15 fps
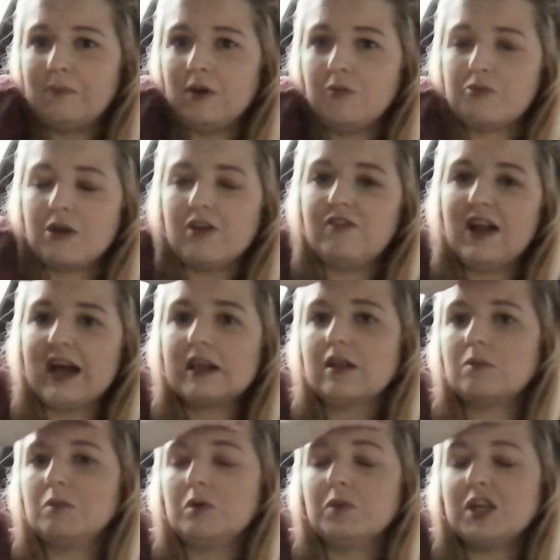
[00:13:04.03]
both pretty
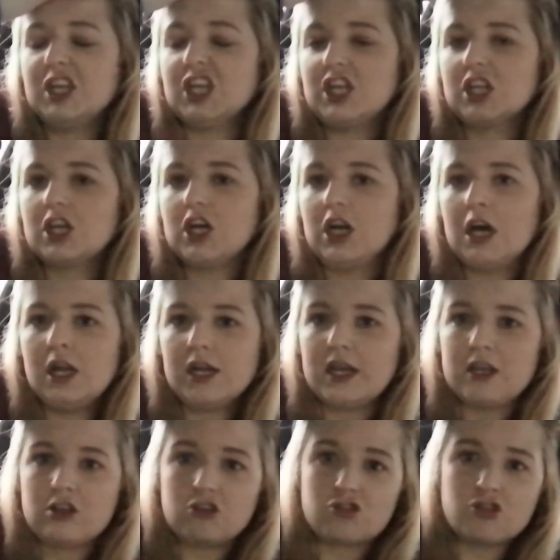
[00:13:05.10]
flexible, which is good.
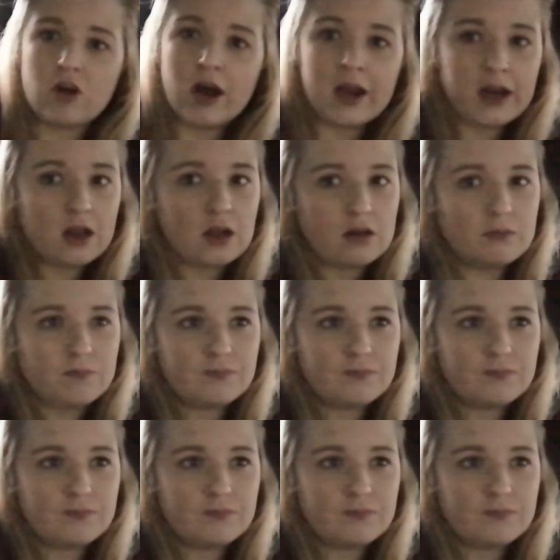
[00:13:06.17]
It's just trying to